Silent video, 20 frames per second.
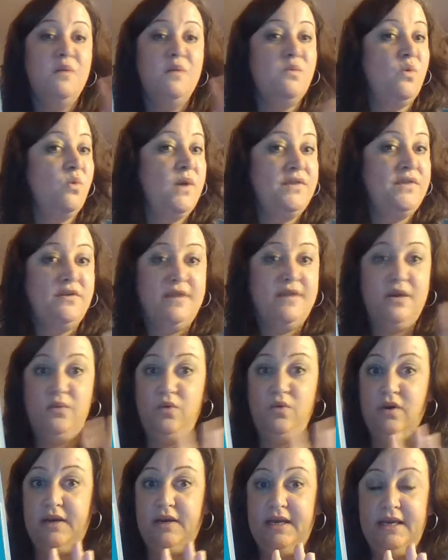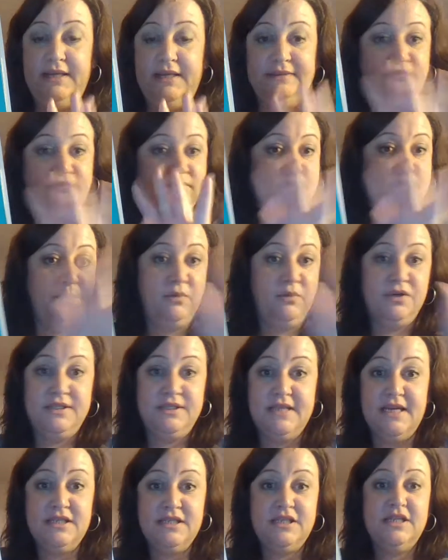whether they work at a
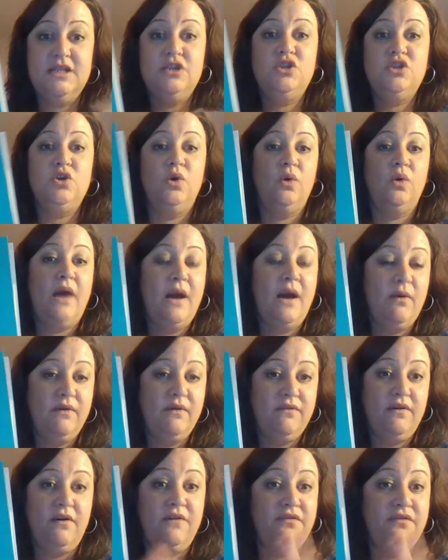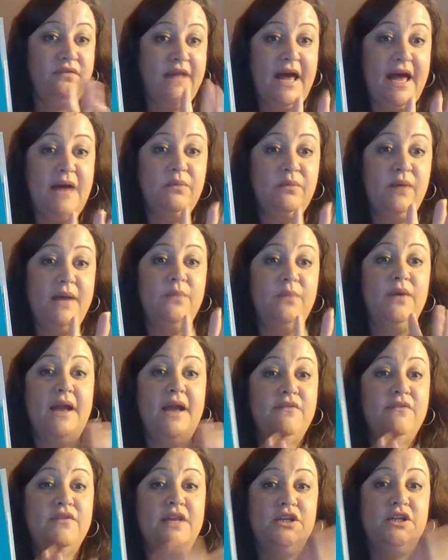percentage or however, or a flat rate,
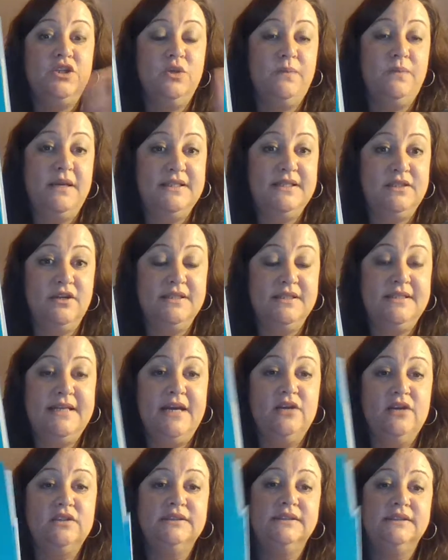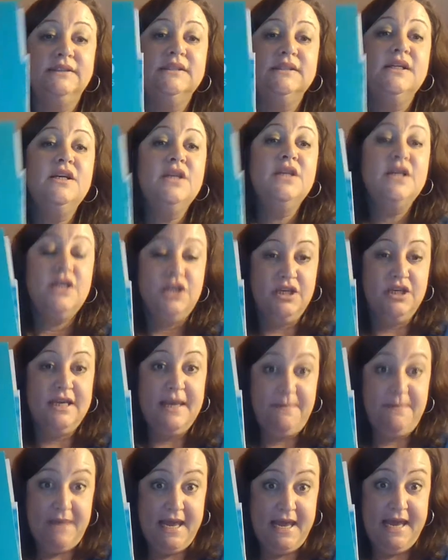whatever they do based on sales, you
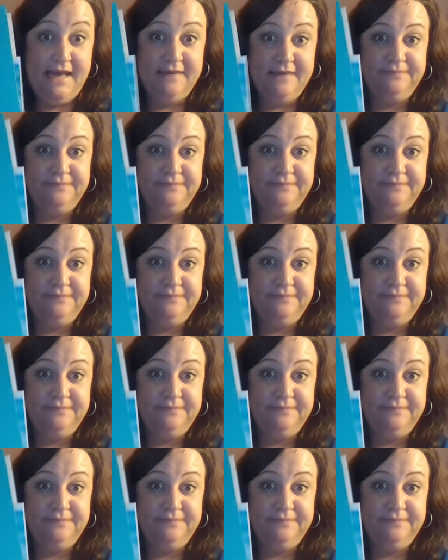get paid.